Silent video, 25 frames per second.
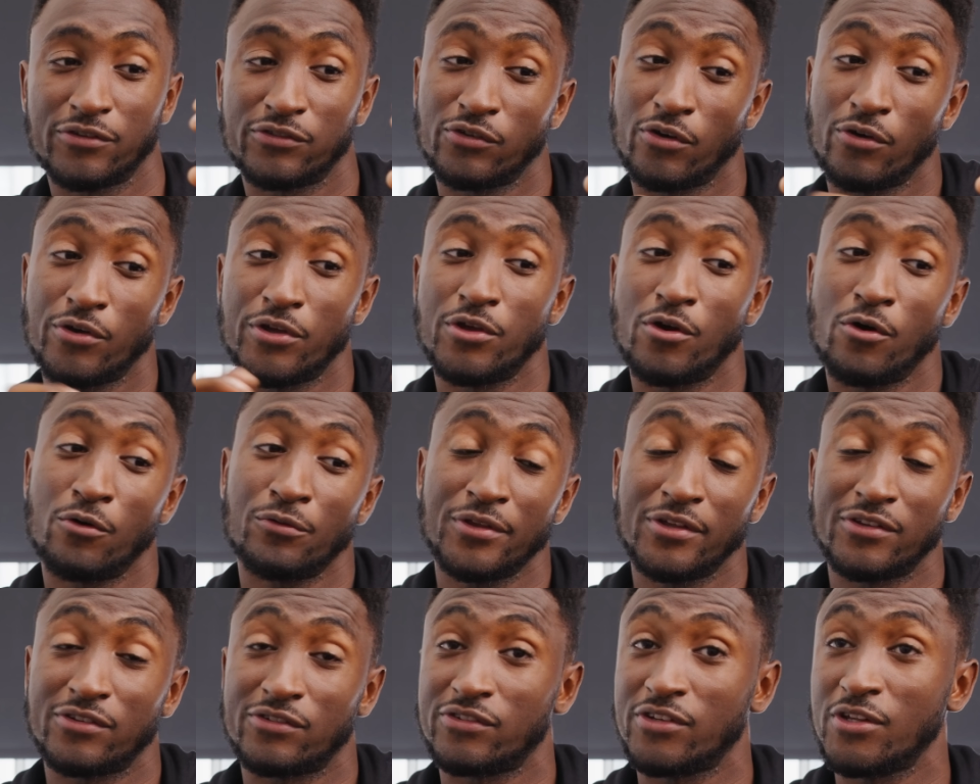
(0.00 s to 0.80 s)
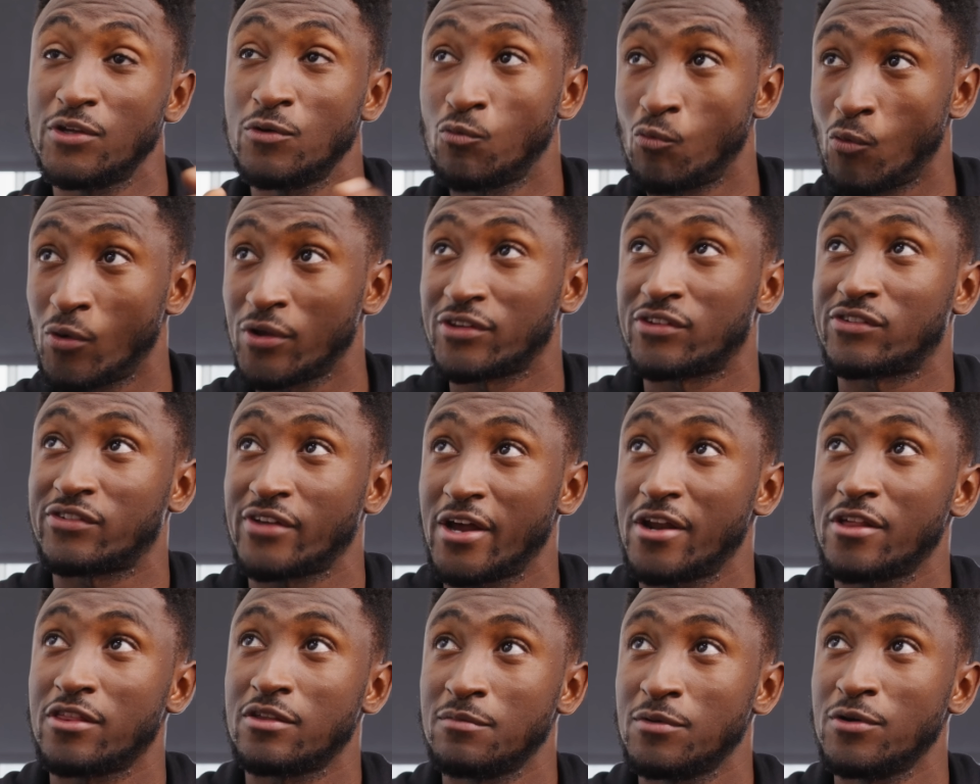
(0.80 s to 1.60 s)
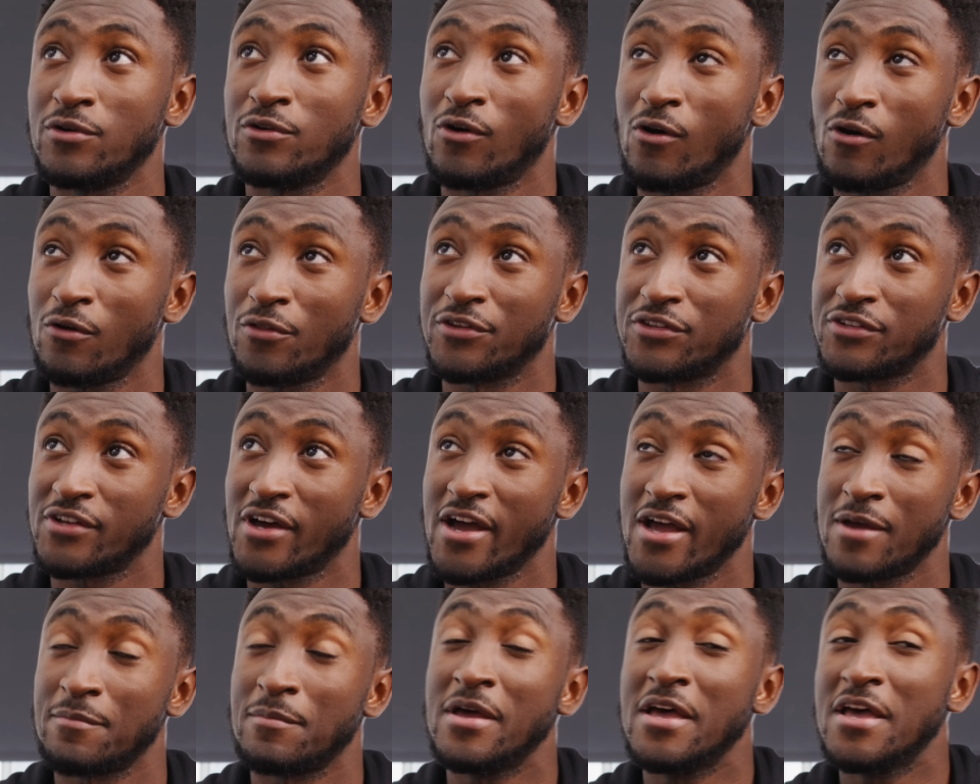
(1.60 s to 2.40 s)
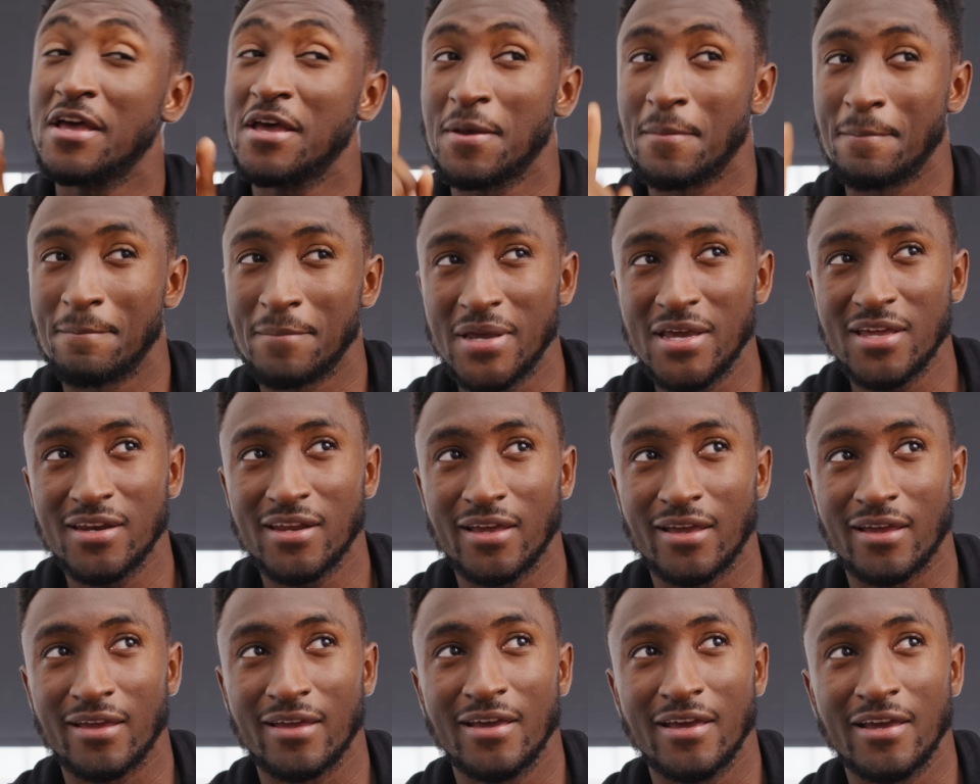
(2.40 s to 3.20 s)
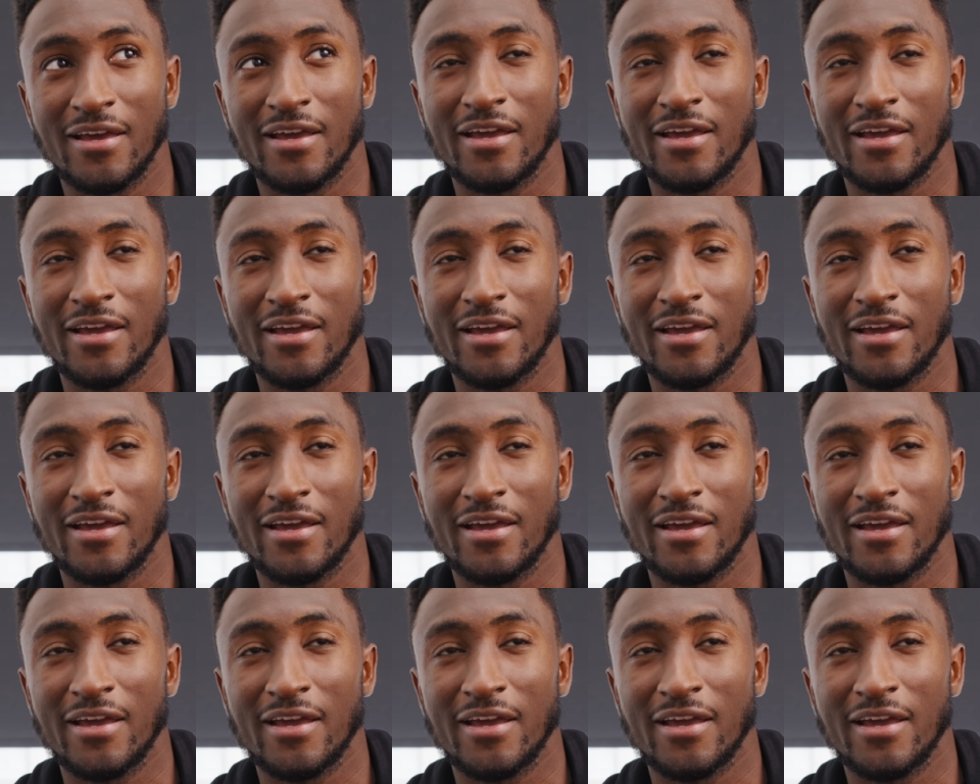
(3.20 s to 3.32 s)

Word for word: so you only see one side of the moon all the time, meaning